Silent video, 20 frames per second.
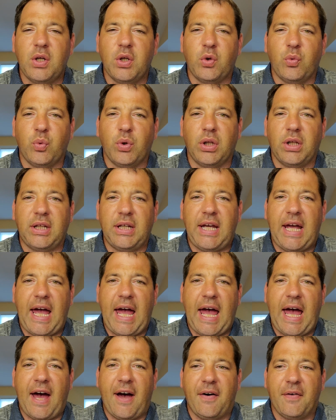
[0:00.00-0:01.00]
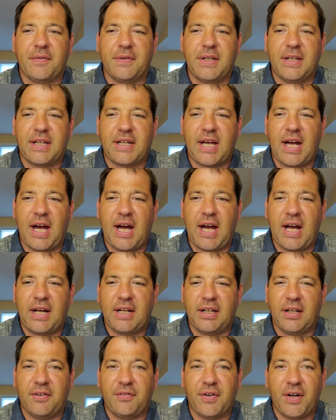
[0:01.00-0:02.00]
really have the
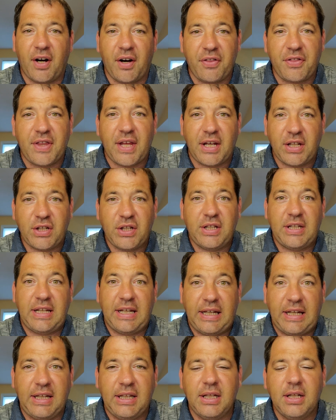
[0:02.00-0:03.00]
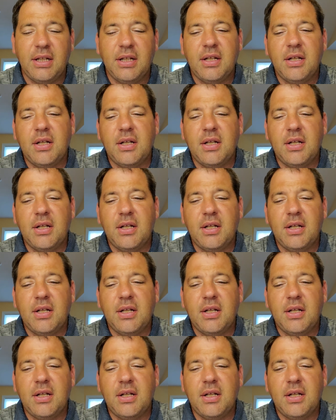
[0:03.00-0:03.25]
kind of health that you need.